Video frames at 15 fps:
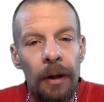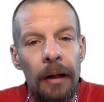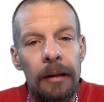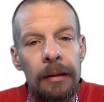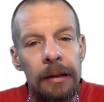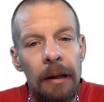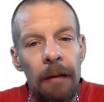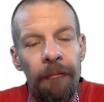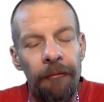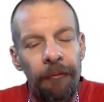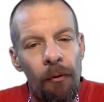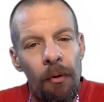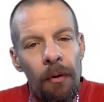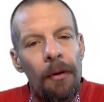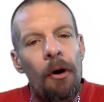except
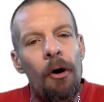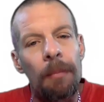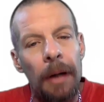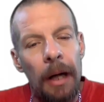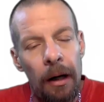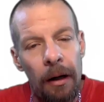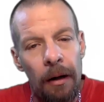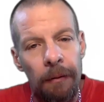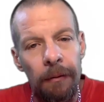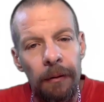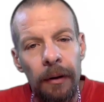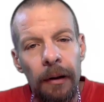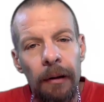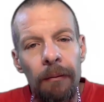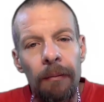for the Homie Hangout,
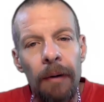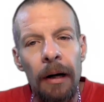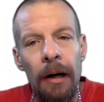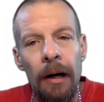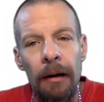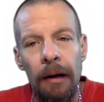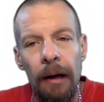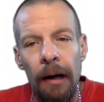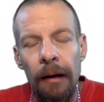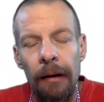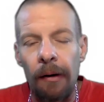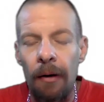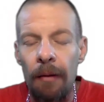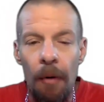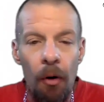right? I
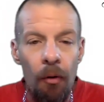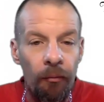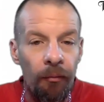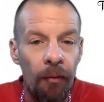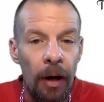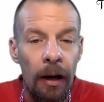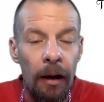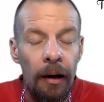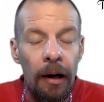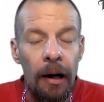carry my own flag.